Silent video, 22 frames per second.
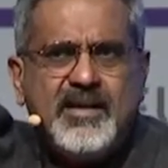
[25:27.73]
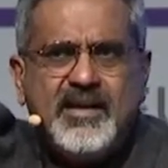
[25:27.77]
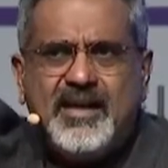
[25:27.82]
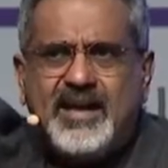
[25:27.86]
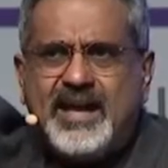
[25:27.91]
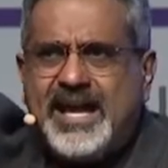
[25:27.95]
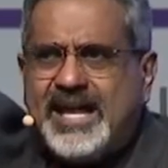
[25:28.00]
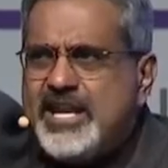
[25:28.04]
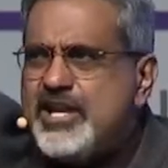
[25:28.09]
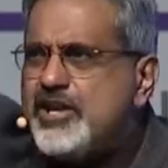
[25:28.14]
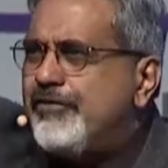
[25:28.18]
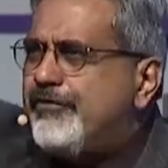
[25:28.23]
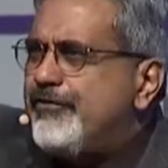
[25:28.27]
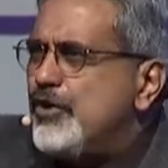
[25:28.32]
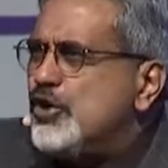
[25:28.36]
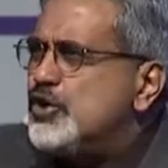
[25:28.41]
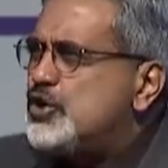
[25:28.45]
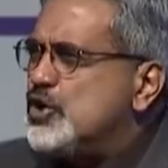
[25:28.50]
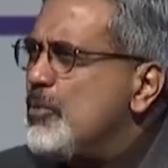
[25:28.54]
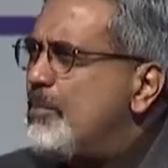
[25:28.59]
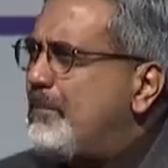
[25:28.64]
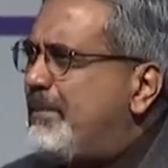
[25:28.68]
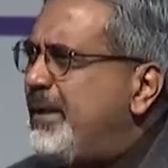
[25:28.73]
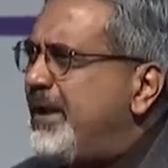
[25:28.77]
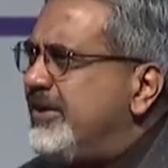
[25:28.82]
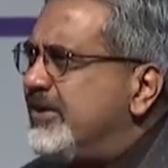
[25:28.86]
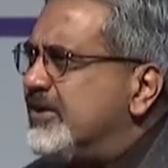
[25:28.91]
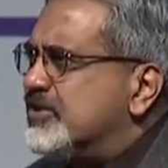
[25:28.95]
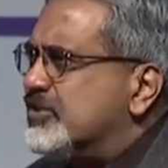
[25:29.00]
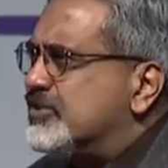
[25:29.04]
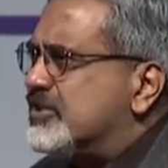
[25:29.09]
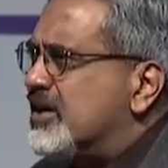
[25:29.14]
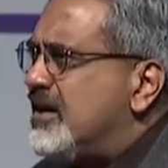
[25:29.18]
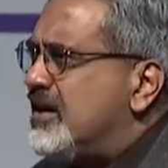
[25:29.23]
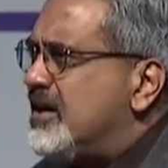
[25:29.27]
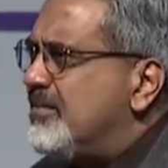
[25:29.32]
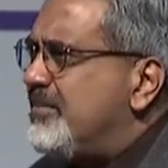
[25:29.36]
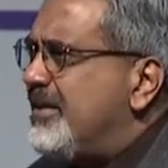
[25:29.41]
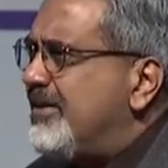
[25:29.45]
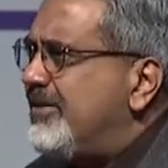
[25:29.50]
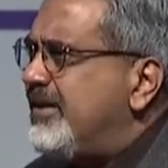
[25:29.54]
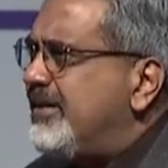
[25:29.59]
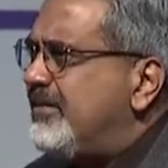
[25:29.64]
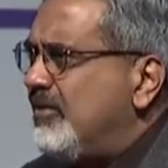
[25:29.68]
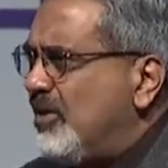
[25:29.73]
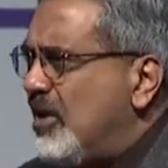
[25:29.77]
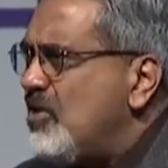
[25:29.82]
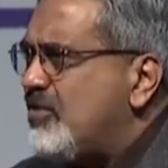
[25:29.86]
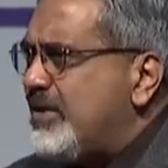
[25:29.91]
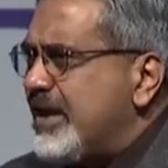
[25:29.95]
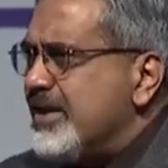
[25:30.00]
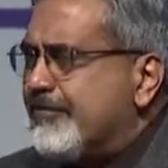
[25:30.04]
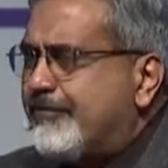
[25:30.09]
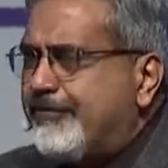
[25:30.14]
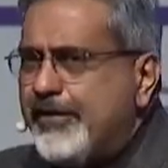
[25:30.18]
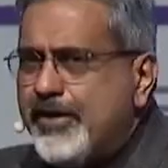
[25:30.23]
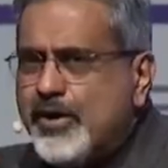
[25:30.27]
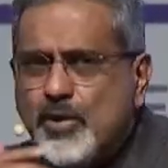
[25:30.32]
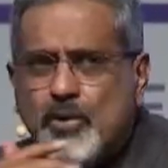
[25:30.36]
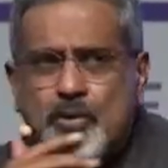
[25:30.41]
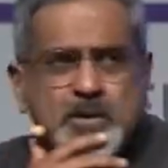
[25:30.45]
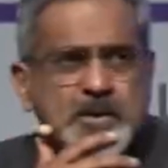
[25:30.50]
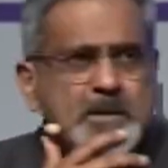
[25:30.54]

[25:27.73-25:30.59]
Any of you too bitter to talk about it? Okay, a few.